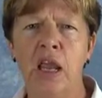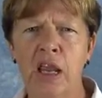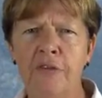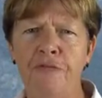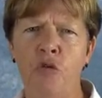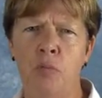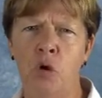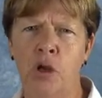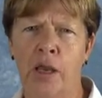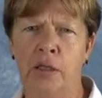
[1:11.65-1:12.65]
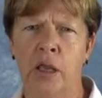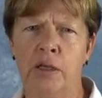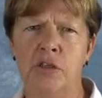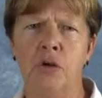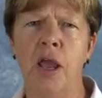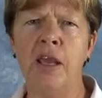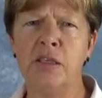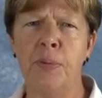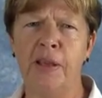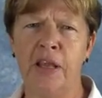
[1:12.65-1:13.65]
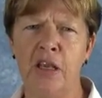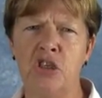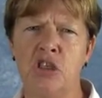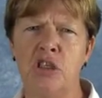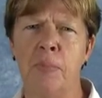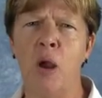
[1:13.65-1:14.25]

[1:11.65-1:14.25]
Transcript: Informal guidelines are expectations